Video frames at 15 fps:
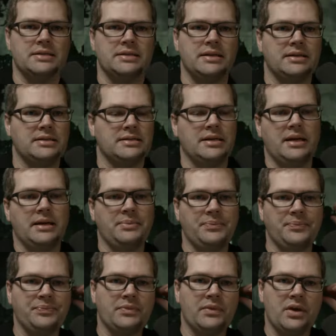that
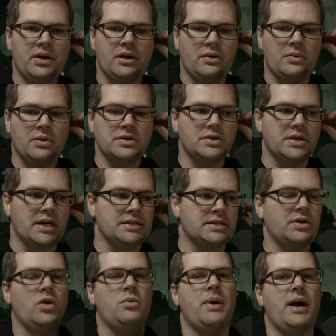I wanted you guys to
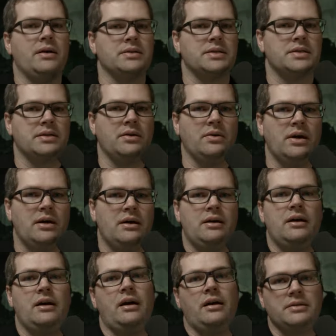know about. So
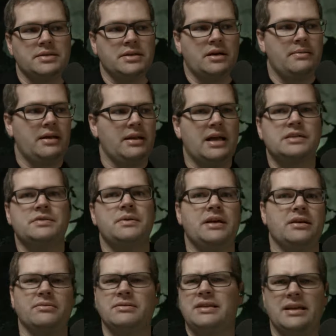sorry about last week.
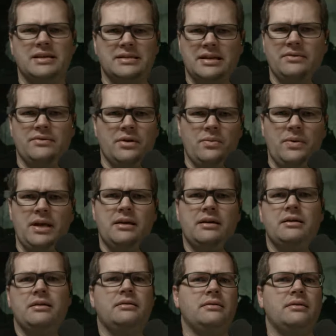It was Thanksgiving
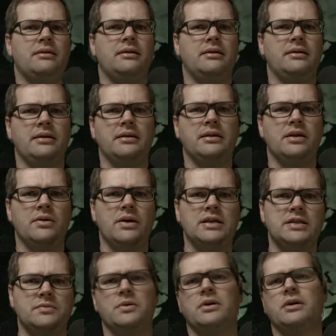week in the
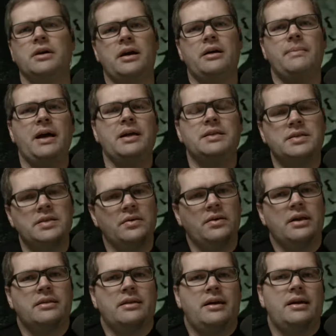U.S. where I'm at. So I
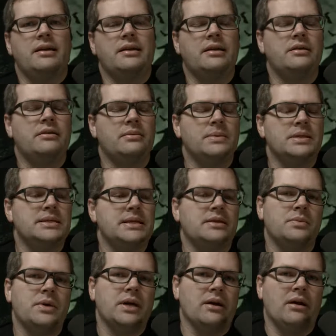thought, I'm going to take the
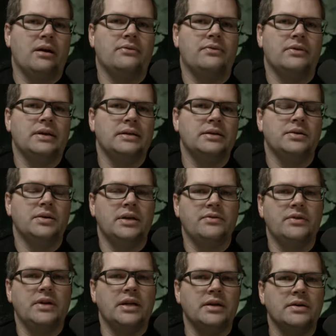week off. I didn't do any
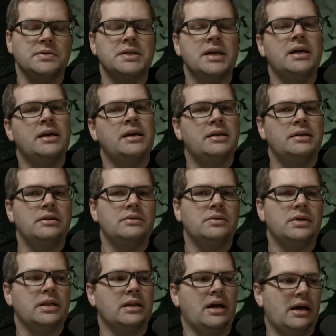videos, didn't do
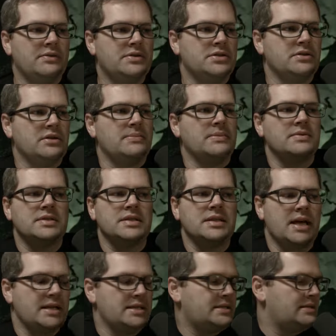any live stream. It was a
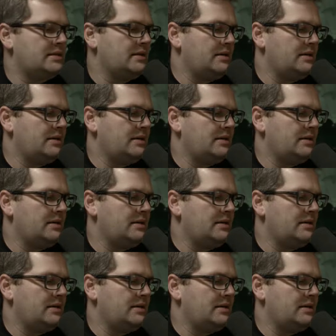nice,